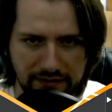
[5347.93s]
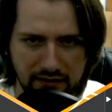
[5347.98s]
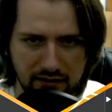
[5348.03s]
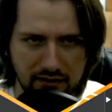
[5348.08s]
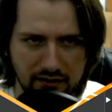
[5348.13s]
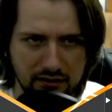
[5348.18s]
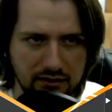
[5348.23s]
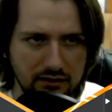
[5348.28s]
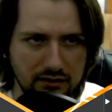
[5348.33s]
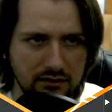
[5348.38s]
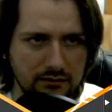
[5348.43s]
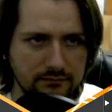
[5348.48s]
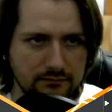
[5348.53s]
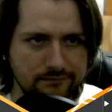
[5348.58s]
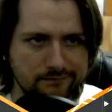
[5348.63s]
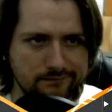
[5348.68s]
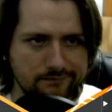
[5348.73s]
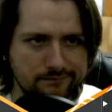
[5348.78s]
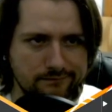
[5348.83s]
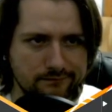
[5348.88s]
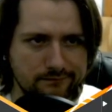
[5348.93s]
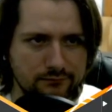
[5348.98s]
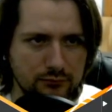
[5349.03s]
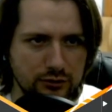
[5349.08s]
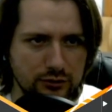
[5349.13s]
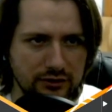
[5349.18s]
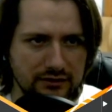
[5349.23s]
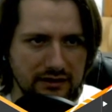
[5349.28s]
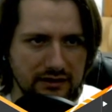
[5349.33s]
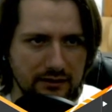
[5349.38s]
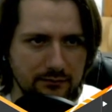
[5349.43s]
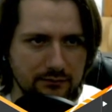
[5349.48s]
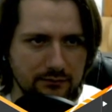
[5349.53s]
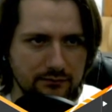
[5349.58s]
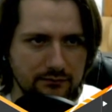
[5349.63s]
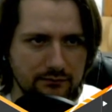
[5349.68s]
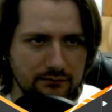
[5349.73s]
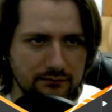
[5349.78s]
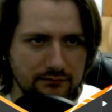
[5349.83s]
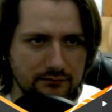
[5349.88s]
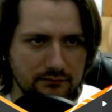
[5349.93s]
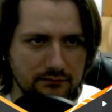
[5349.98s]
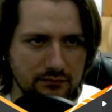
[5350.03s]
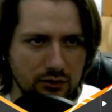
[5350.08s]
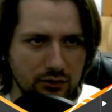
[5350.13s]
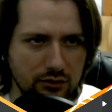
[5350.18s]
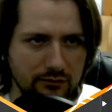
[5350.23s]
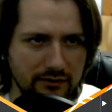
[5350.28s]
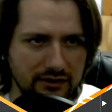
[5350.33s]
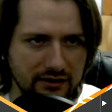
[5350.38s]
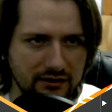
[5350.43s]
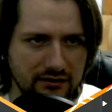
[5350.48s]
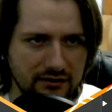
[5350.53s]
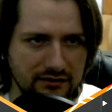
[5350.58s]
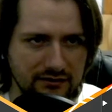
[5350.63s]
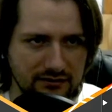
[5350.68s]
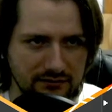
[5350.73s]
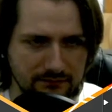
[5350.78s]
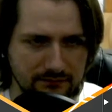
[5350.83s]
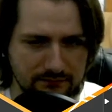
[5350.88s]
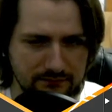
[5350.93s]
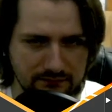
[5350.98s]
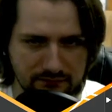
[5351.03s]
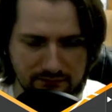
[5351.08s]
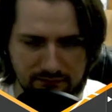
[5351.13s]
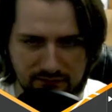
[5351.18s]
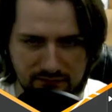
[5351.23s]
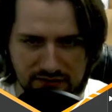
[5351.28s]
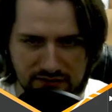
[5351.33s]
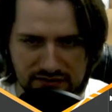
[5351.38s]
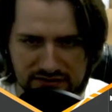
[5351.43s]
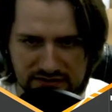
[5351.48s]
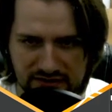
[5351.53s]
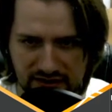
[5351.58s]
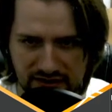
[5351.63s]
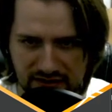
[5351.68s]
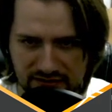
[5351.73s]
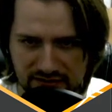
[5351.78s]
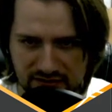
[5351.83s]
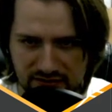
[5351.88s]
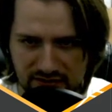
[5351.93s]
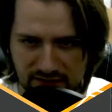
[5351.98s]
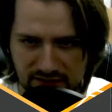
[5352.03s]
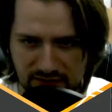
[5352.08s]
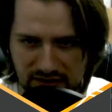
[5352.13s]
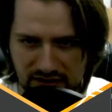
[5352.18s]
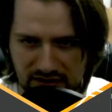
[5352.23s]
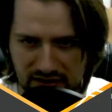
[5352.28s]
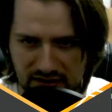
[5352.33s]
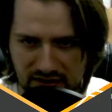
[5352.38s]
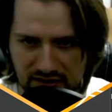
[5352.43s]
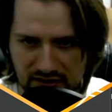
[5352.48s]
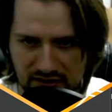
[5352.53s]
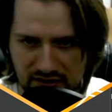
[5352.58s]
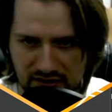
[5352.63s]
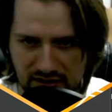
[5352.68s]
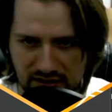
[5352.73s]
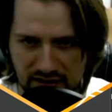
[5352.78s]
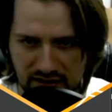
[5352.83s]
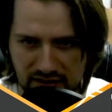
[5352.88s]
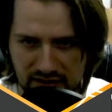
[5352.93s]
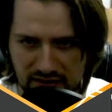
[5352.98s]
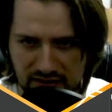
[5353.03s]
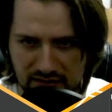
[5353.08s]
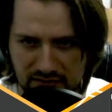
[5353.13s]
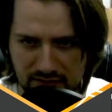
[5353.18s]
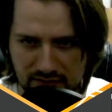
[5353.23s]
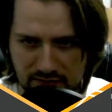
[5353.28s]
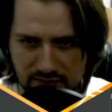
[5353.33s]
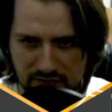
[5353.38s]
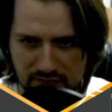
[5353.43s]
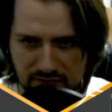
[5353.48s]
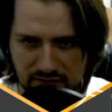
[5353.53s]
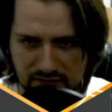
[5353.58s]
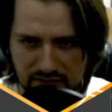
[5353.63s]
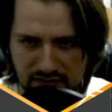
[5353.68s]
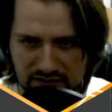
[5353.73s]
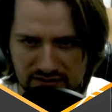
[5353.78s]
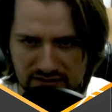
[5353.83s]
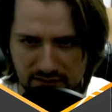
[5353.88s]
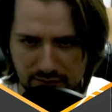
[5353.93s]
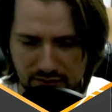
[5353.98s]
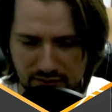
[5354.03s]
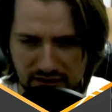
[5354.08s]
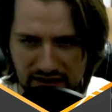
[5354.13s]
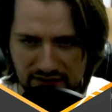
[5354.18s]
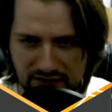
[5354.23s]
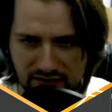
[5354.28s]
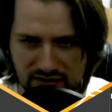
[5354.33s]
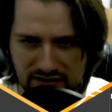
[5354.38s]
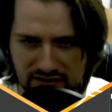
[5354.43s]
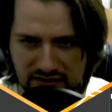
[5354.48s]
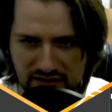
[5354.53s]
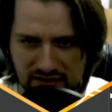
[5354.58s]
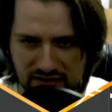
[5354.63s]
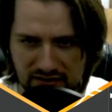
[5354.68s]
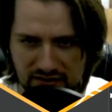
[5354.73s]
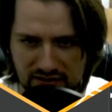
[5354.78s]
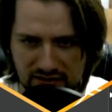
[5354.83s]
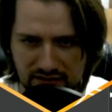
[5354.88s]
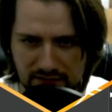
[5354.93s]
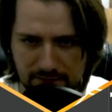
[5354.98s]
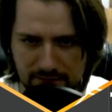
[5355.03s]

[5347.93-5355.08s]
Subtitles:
Where did that? Oh my goodness. CA certificate, and that's a private key.